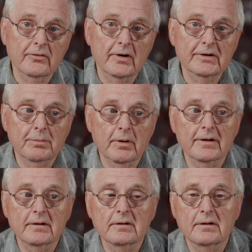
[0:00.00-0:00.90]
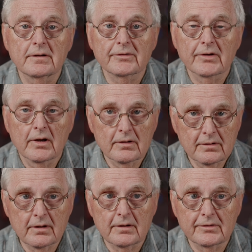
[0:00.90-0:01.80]
Wright's playing is
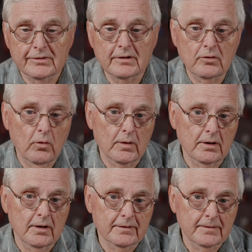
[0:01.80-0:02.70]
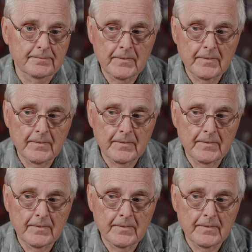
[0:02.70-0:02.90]
the sine qua non.